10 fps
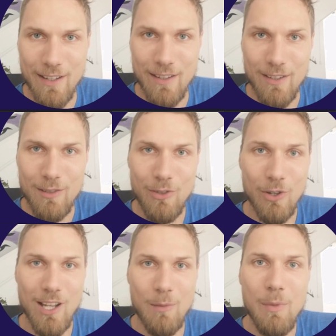and if
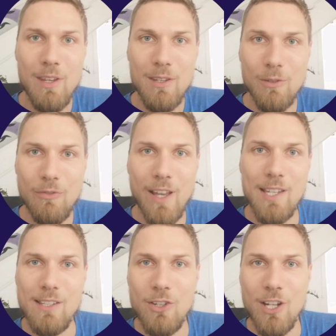you're like me, you've
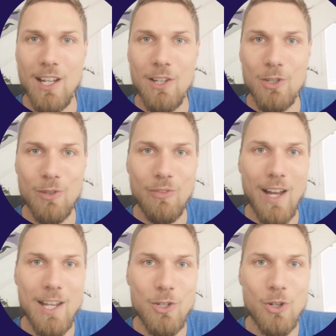faced the challenge of
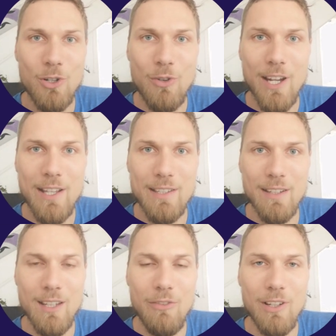high churn rates
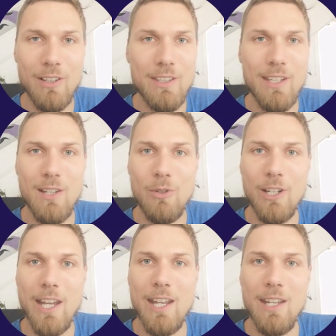and difficulty in
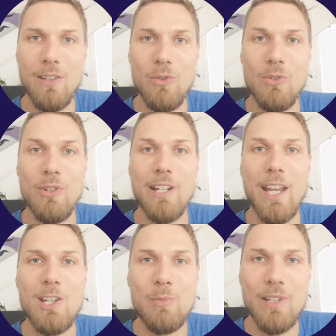retaining user
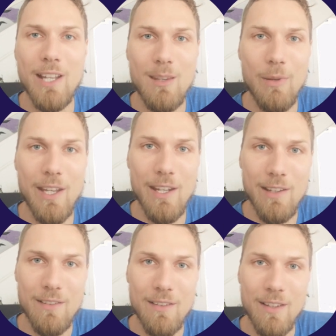engagement at the
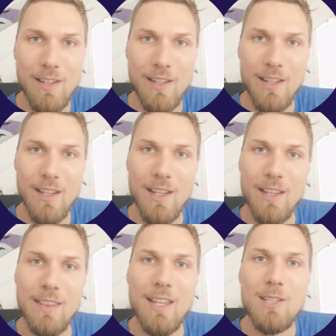beginning.
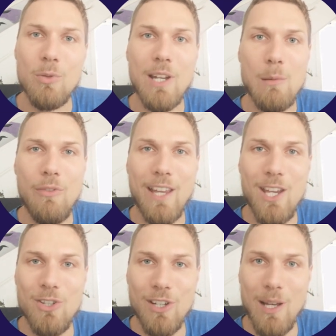That's where
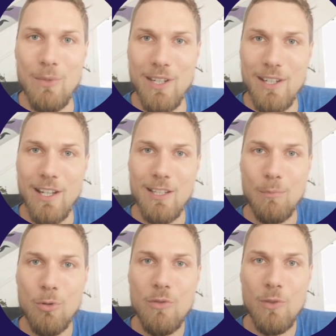gamification comes in. It's
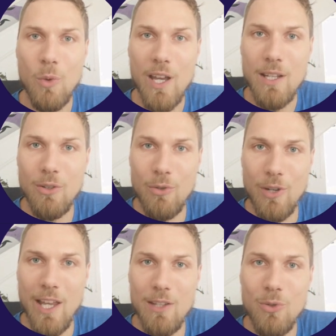a proven way to
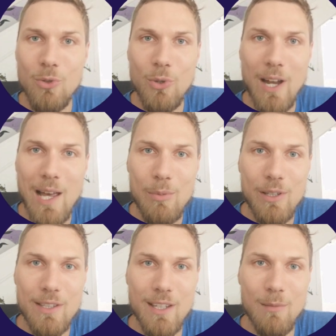create user
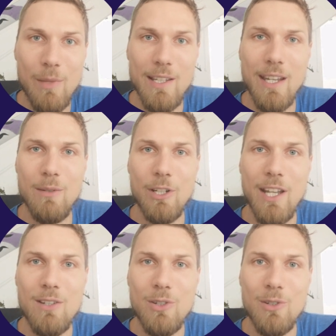habits and maintain
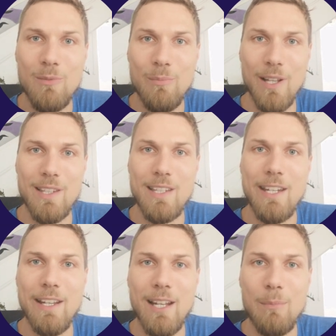retention, but
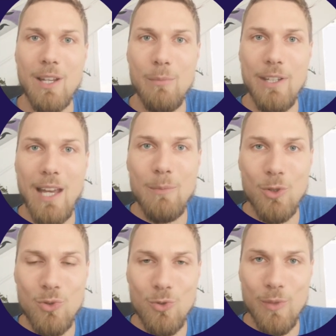setting it up can be
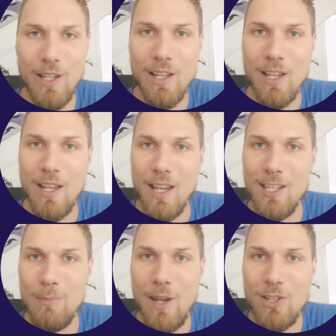time-consuming,
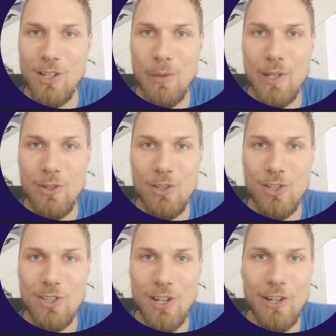especially when you're
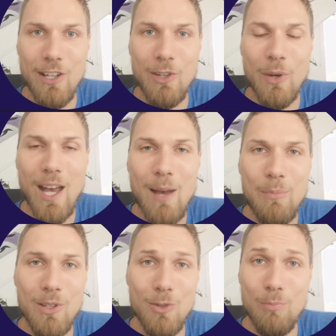just starting a new
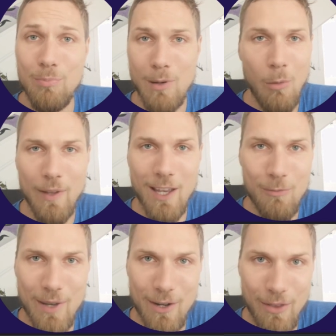app and you probably
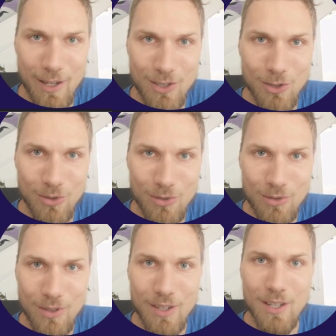have better things to do.
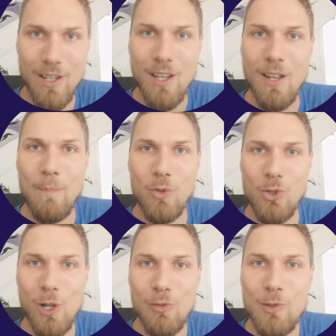
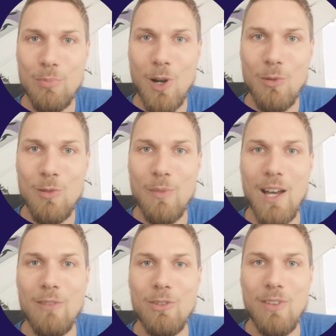To solve this
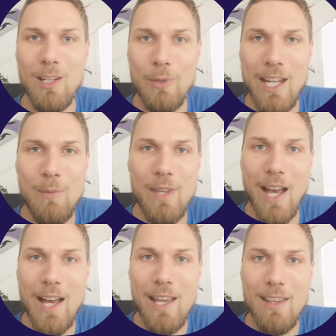problem, I've developed an
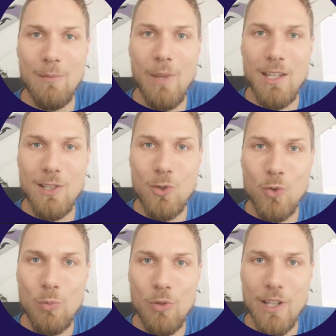API that makes it
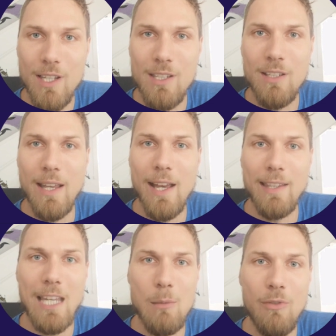super easy to
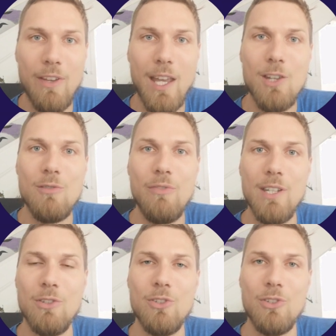add gamification
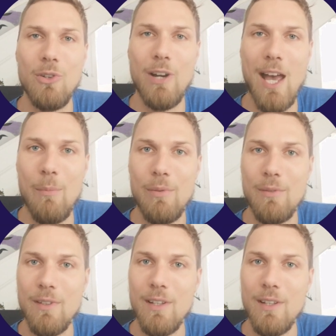features to your app.